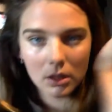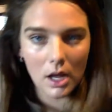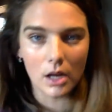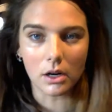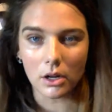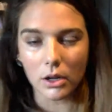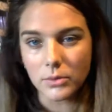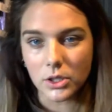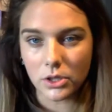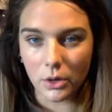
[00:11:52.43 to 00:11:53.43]
I don't know. I'm
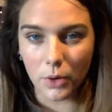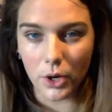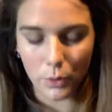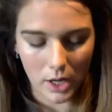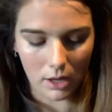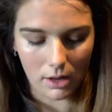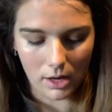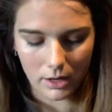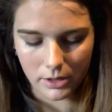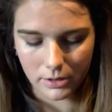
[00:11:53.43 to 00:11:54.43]
just trying to work what I
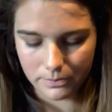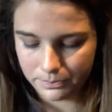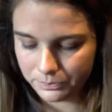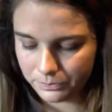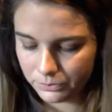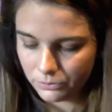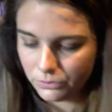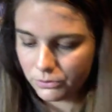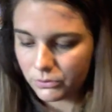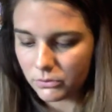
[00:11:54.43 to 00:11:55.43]
got, you know?
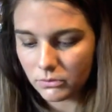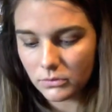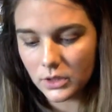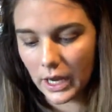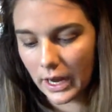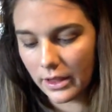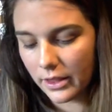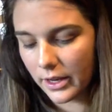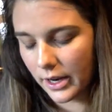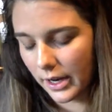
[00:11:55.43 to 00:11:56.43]
Okay, and then
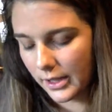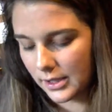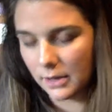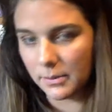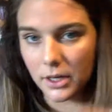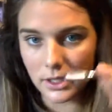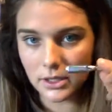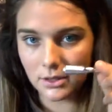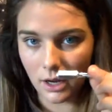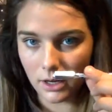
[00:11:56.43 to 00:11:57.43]
the nice thing about
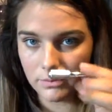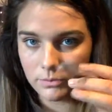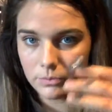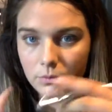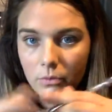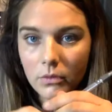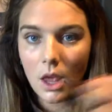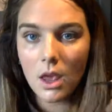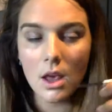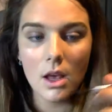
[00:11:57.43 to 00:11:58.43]
this guy
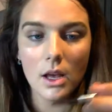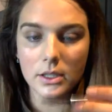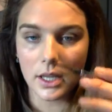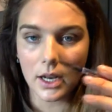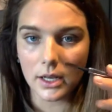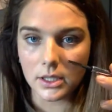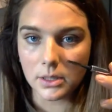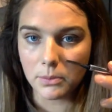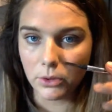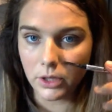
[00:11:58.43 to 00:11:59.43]
is that it has a
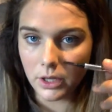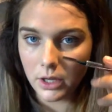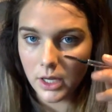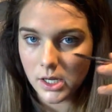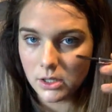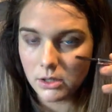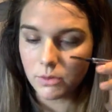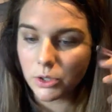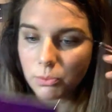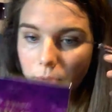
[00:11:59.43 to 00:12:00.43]
spoolie on the end,
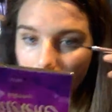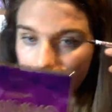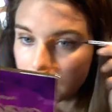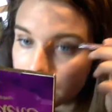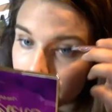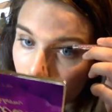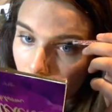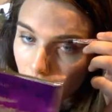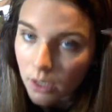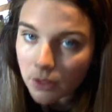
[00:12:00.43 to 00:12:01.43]
which means,
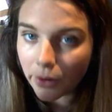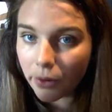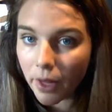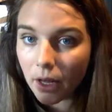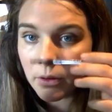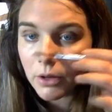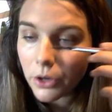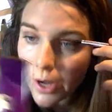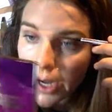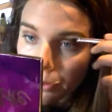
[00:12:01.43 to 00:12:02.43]
so like, you
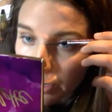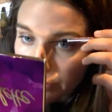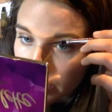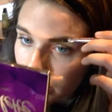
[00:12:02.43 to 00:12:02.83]
know how rough I